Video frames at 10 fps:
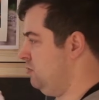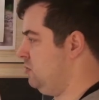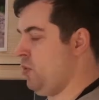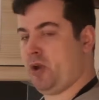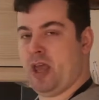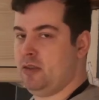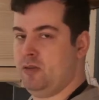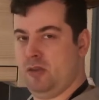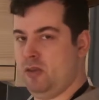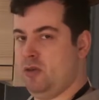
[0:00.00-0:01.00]

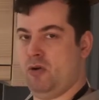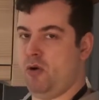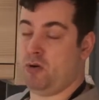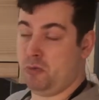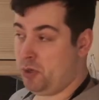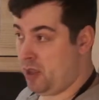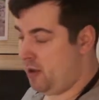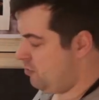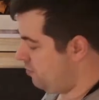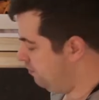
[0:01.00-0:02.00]
spaghetti or
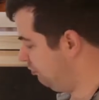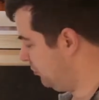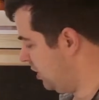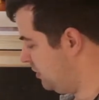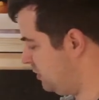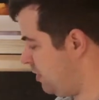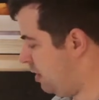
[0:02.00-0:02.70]
whatever. It's my